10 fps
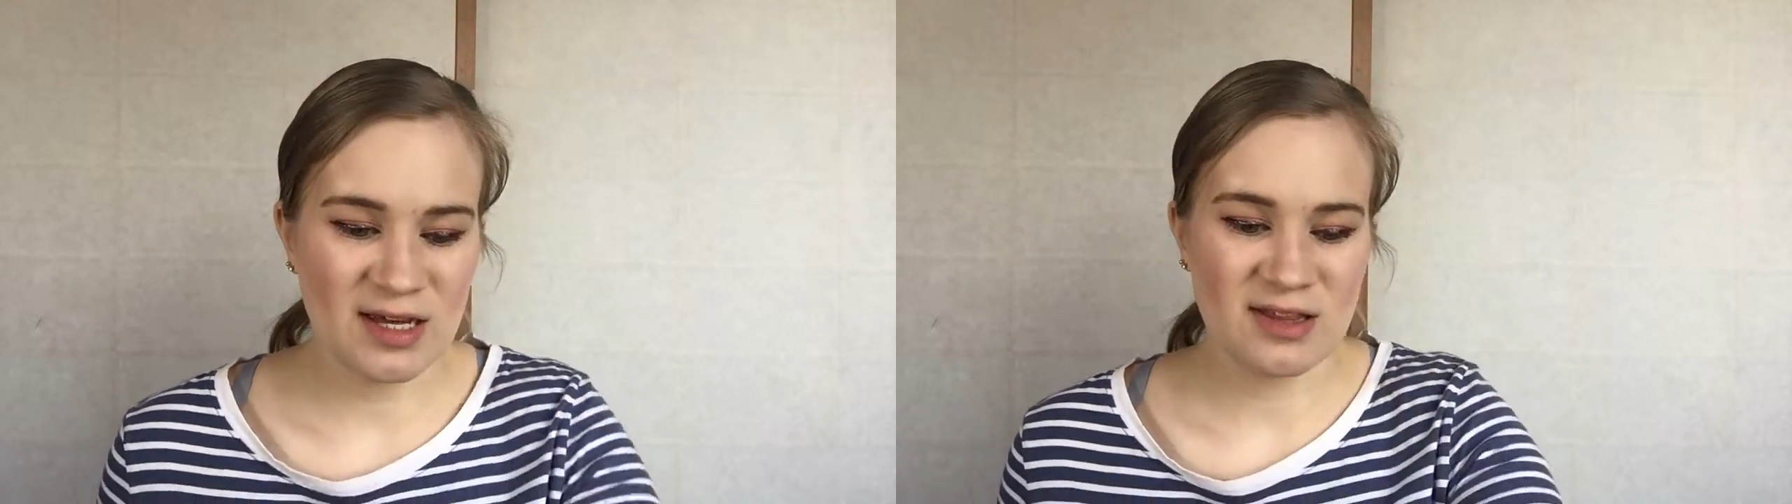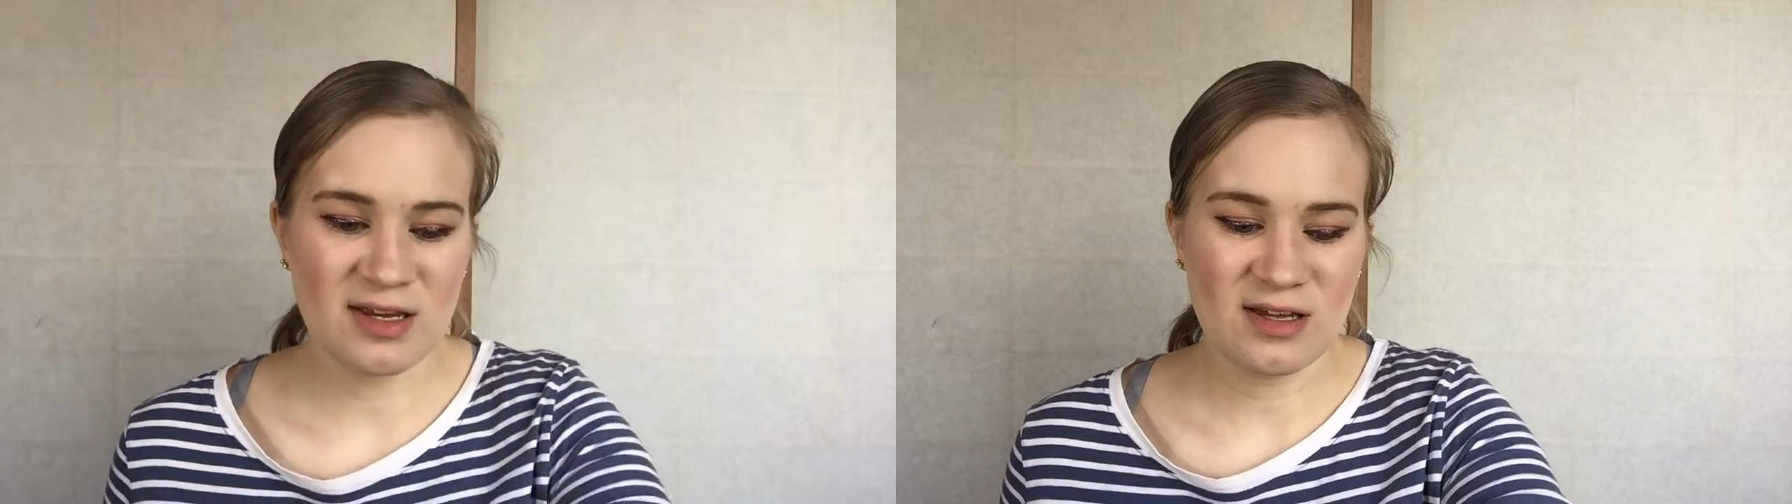
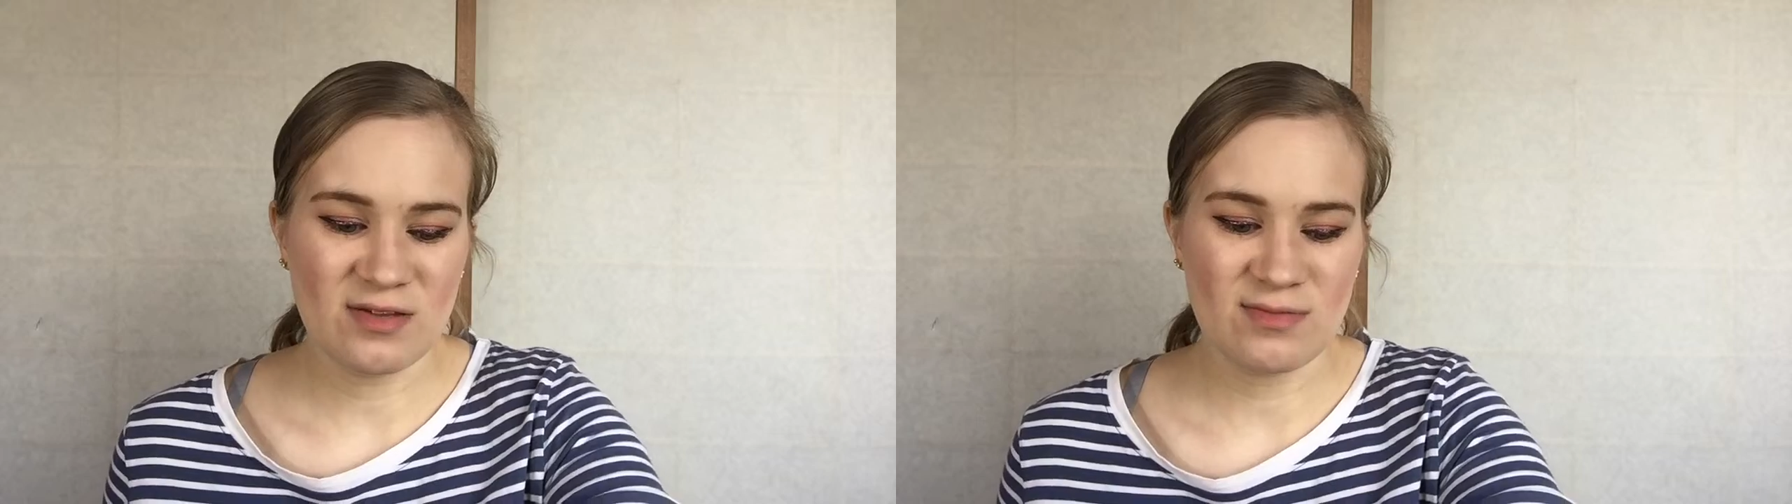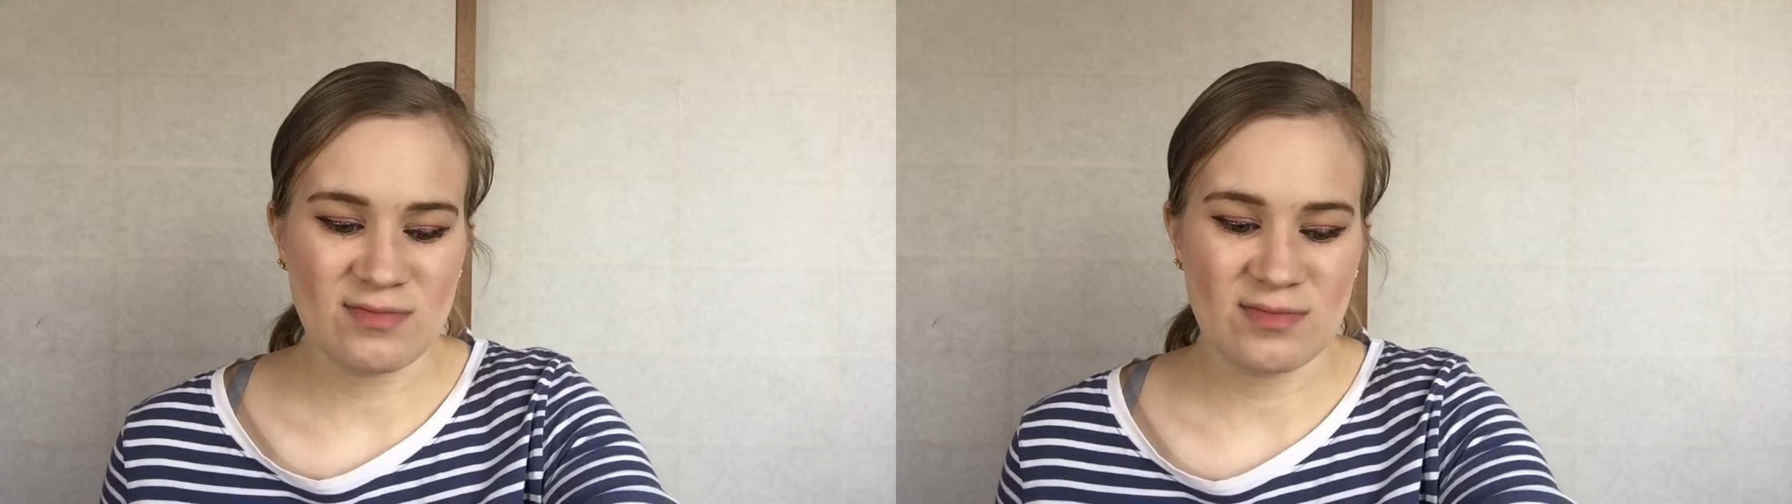I
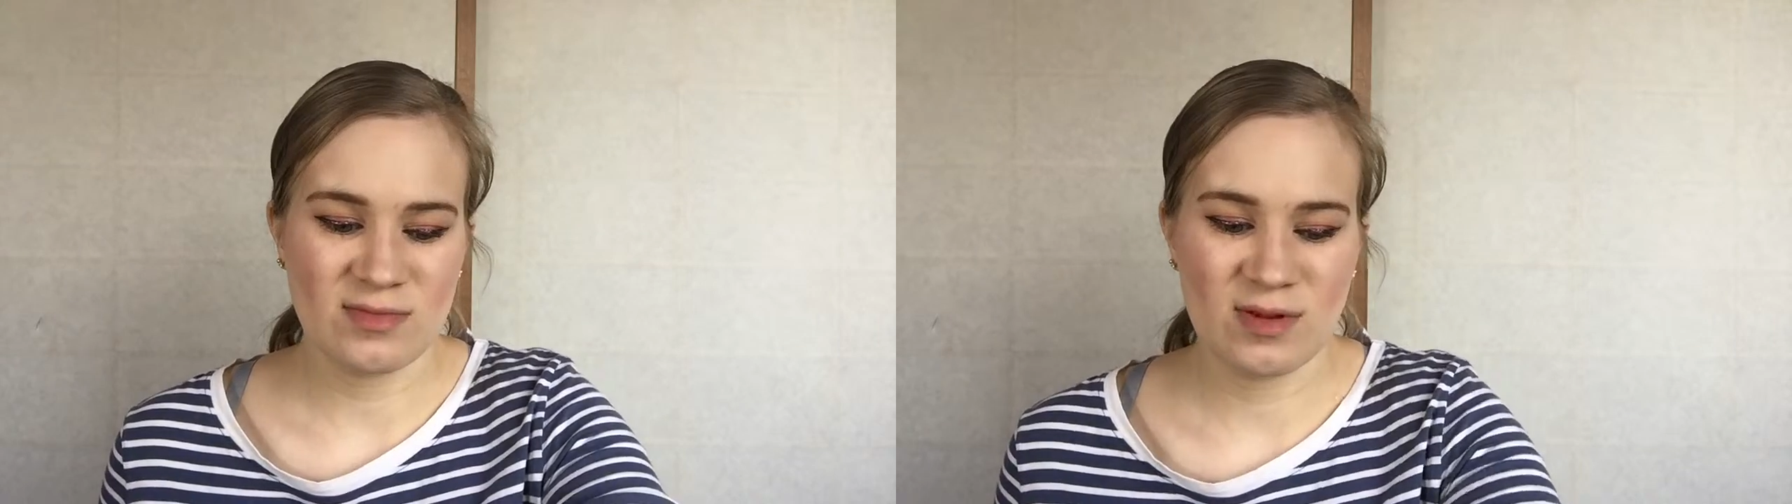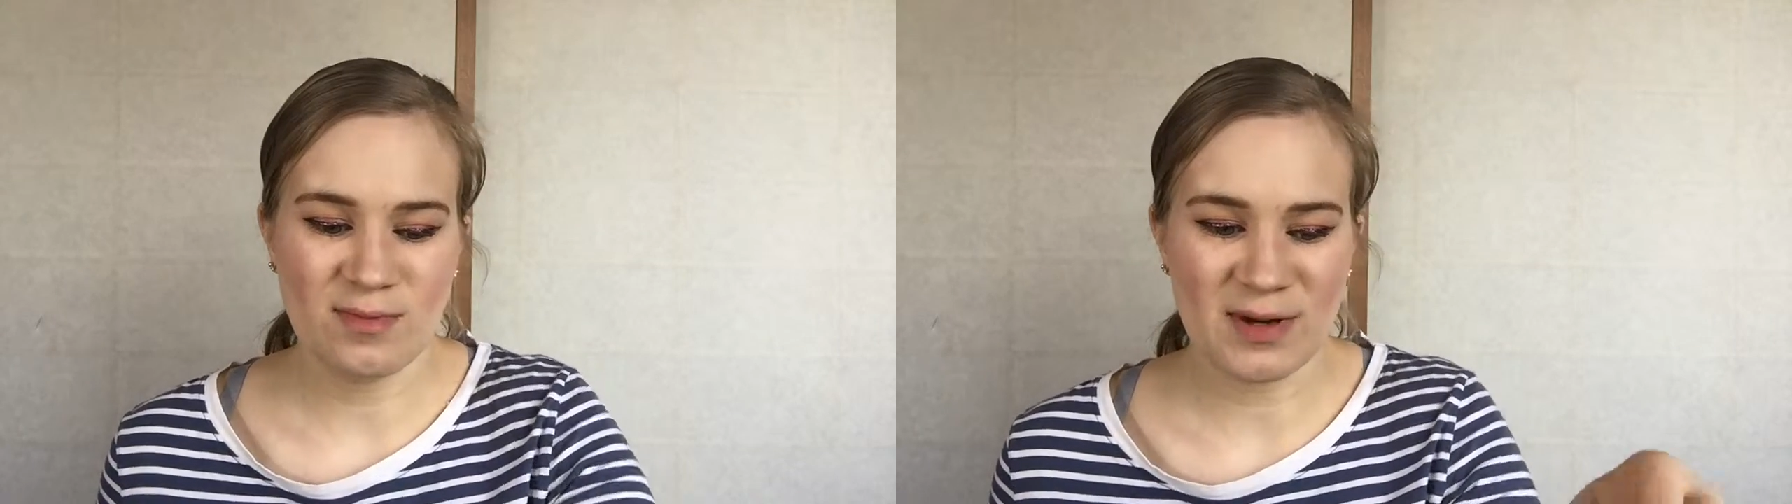think
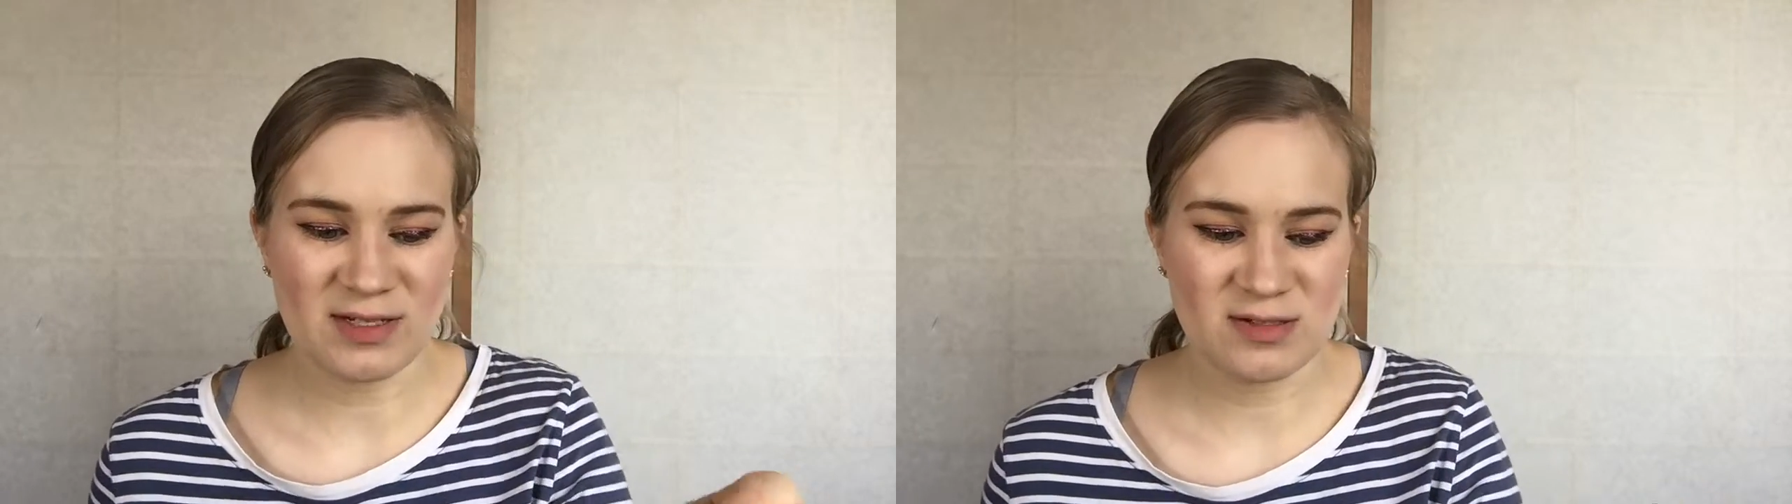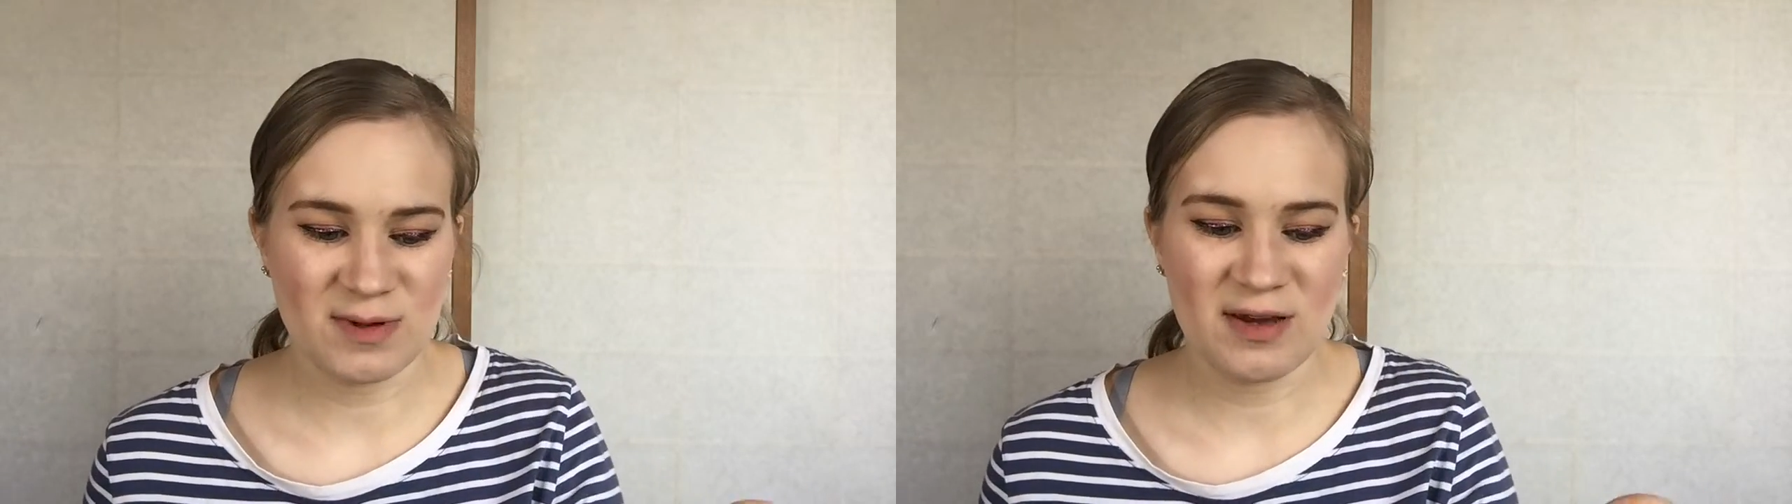the best